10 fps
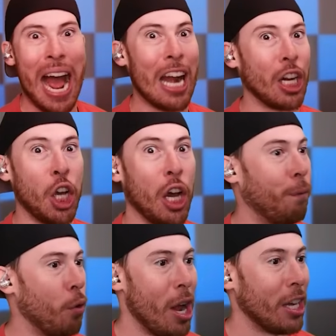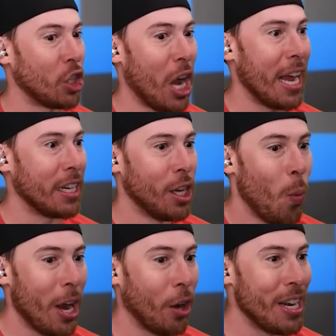not good for us, guys.
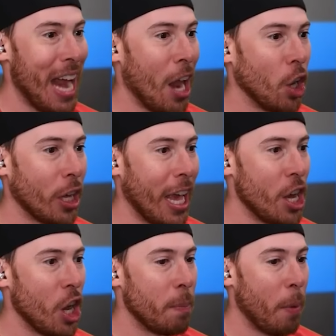We are not looking good.